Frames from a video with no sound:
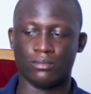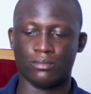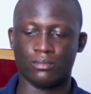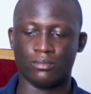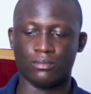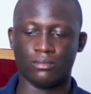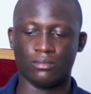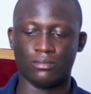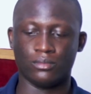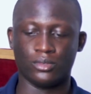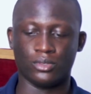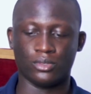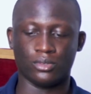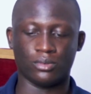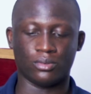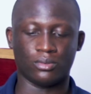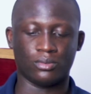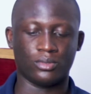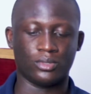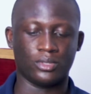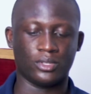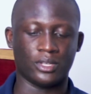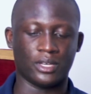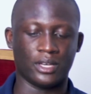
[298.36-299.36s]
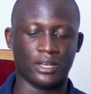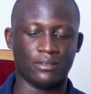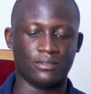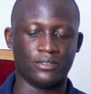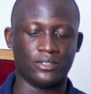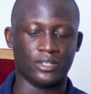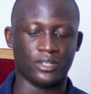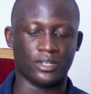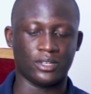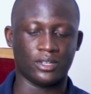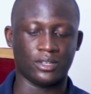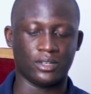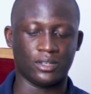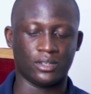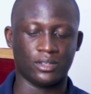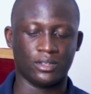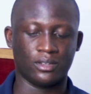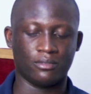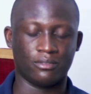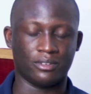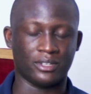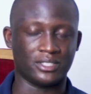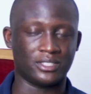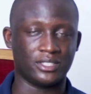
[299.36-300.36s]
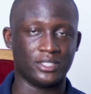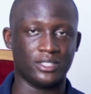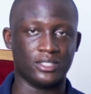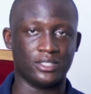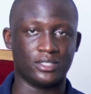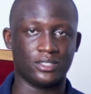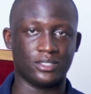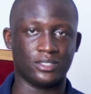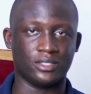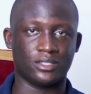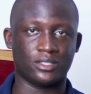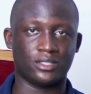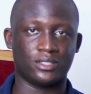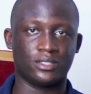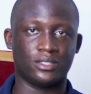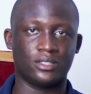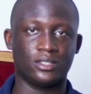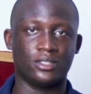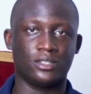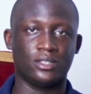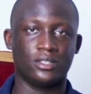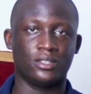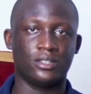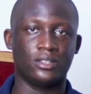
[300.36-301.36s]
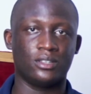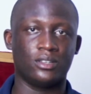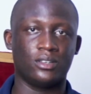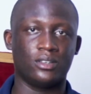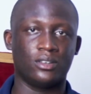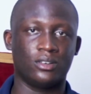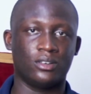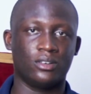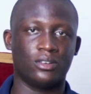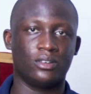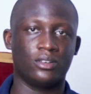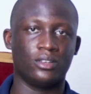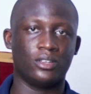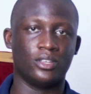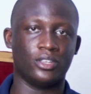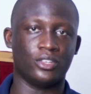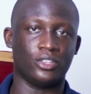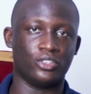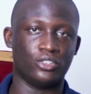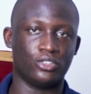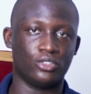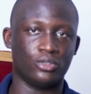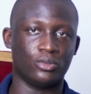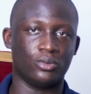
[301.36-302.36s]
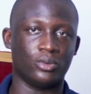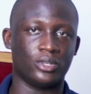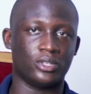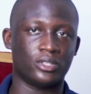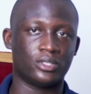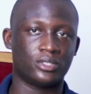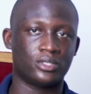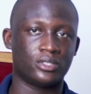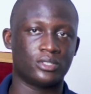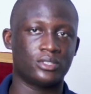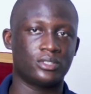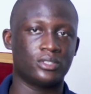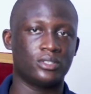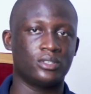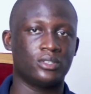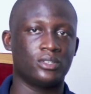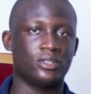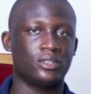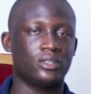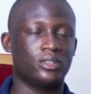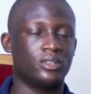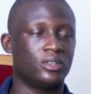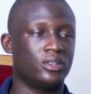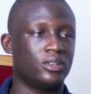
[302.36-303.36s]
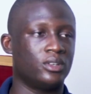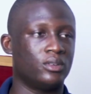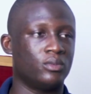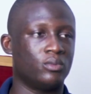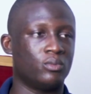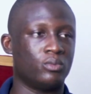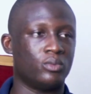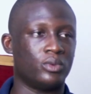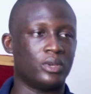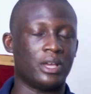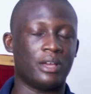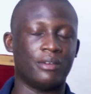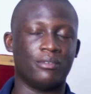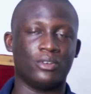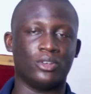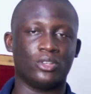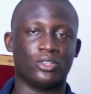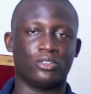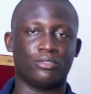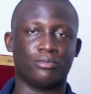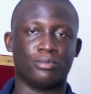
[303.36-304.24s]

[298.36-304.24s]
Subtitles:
they have their facilities in the US. We have a lot of